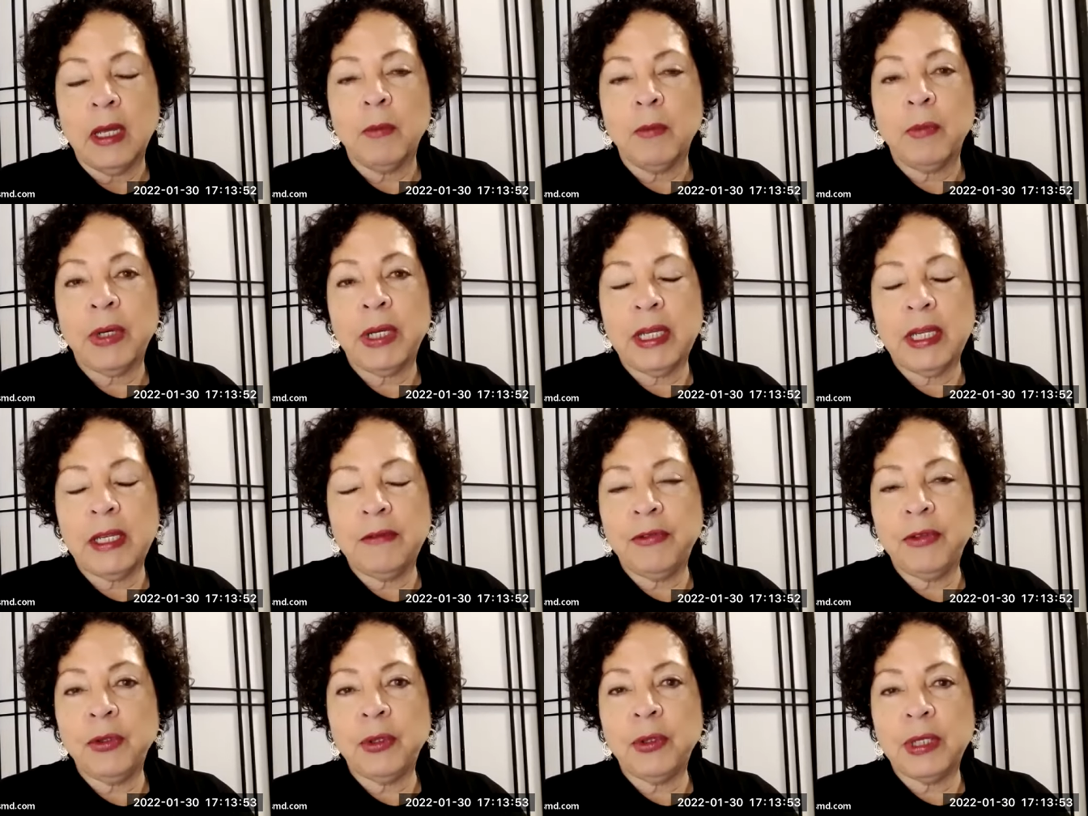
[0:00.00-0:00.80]
but
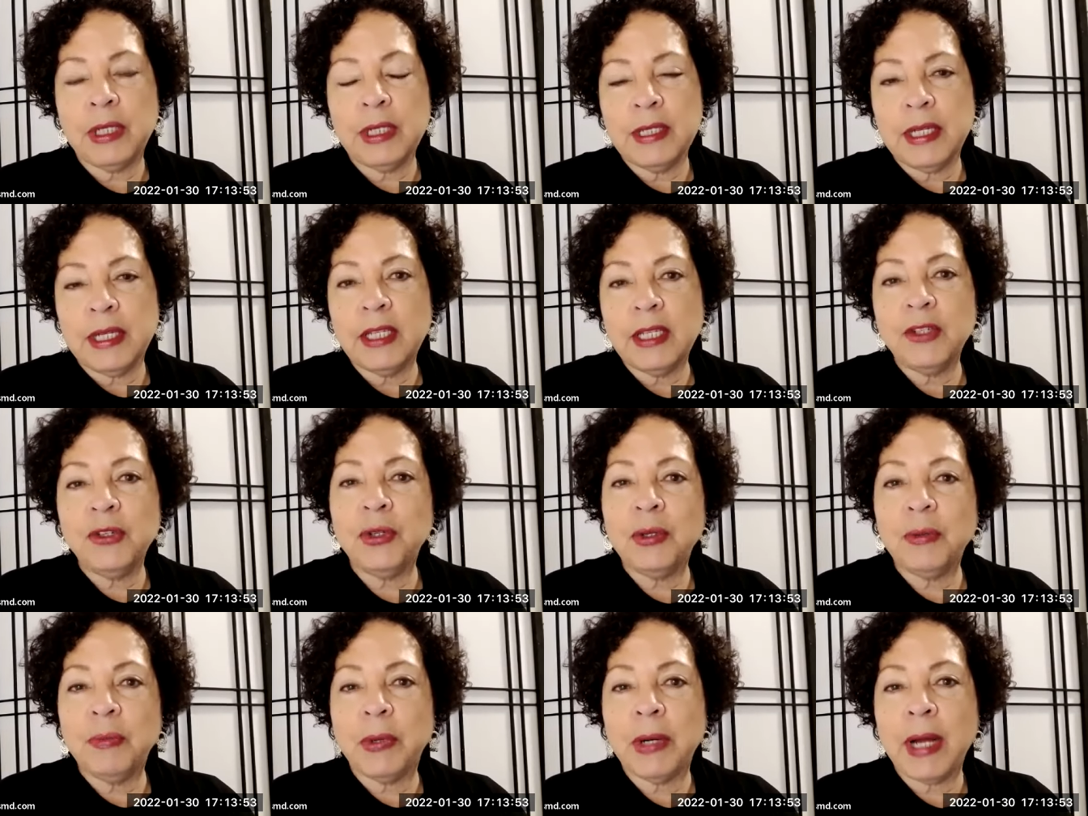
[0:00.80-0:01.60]
if you
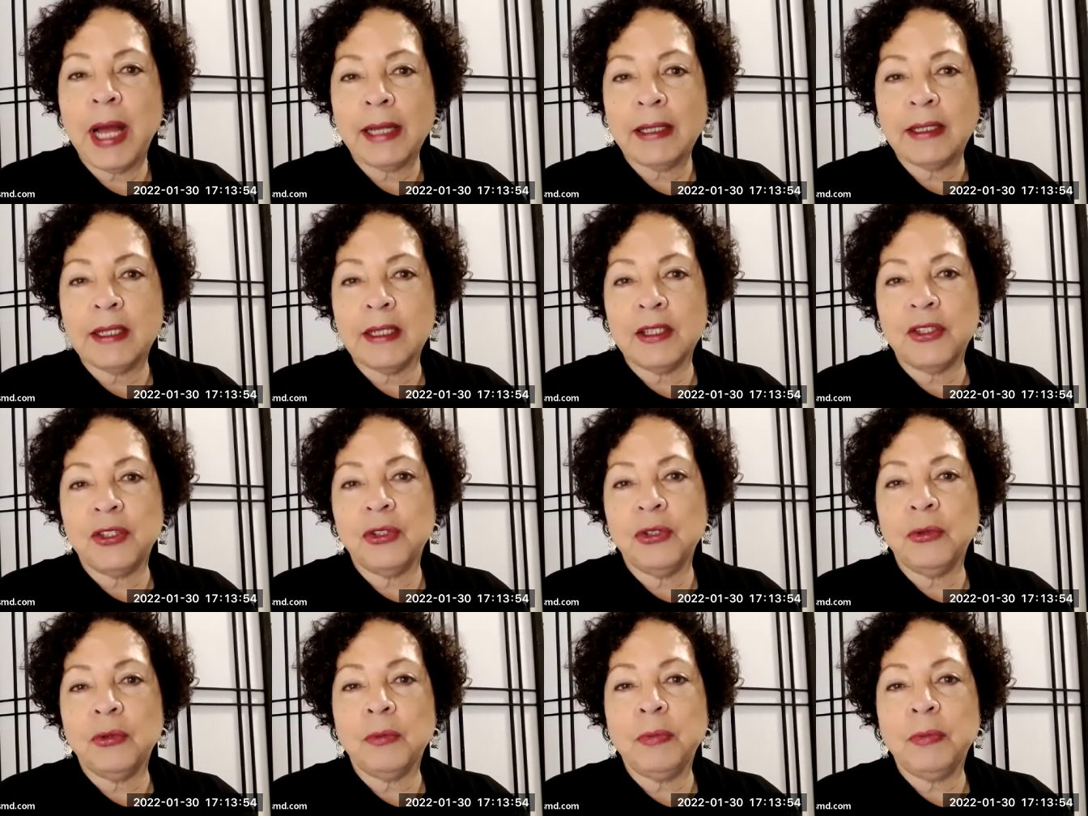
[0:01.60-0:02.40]
continue to
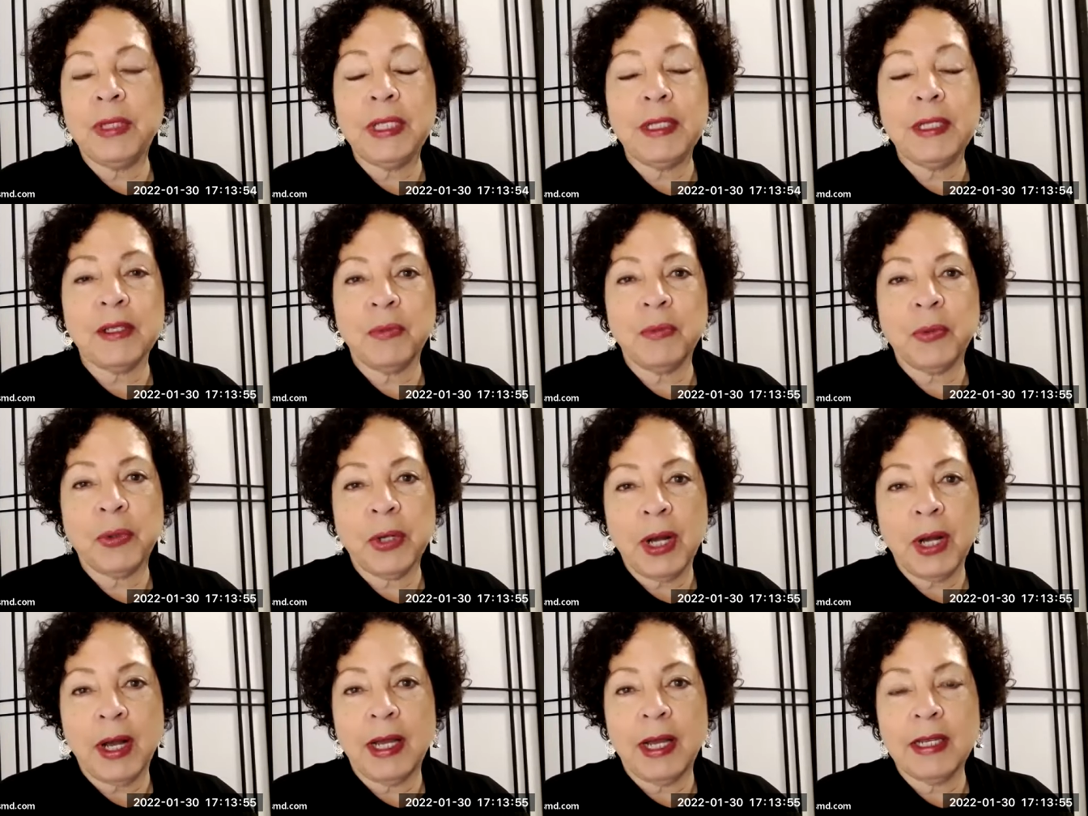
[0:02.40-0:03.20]
practice, you'll be
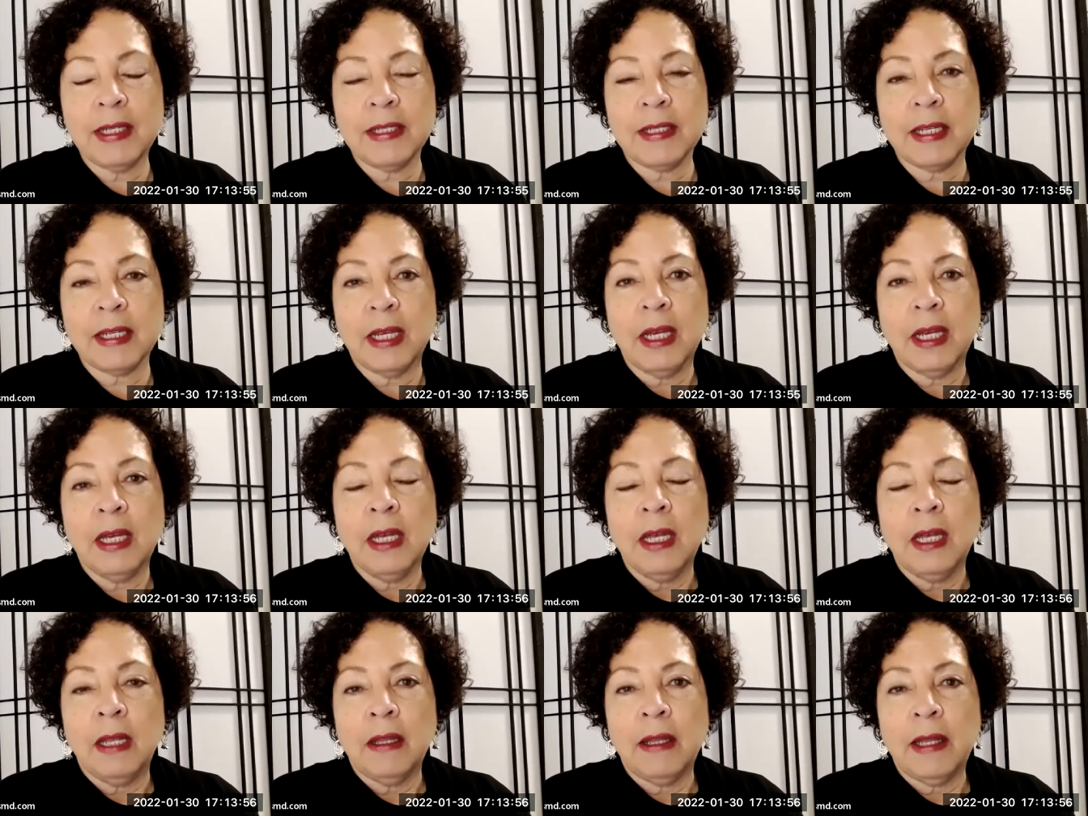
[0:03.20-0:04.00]
surprised
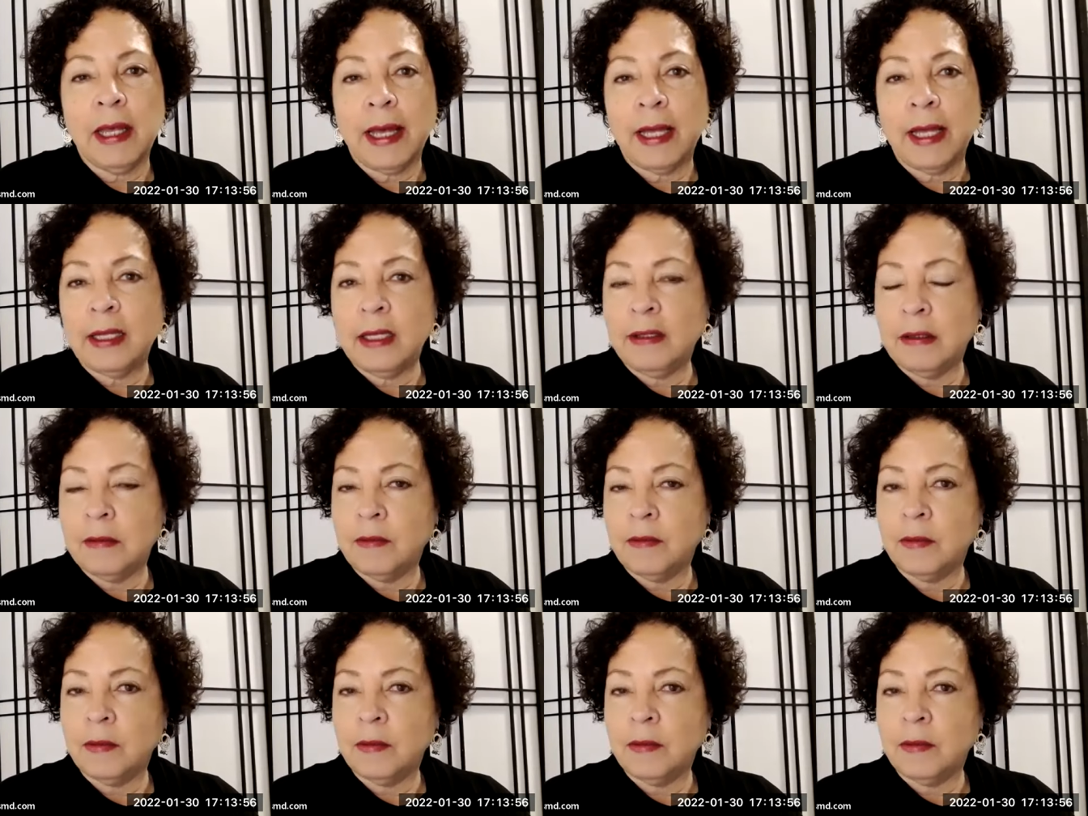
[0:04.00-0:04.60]
that